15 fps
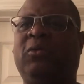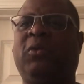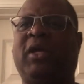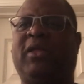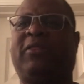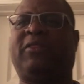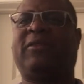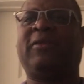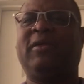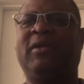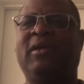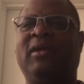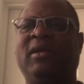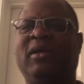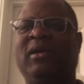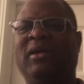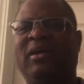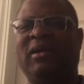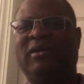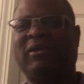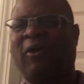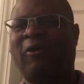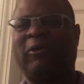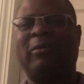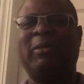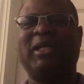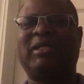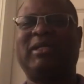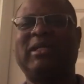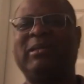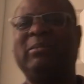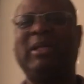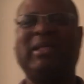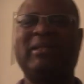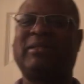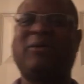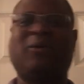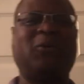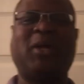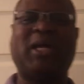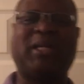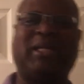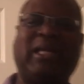with. Y'all, I'm at 10 minutes already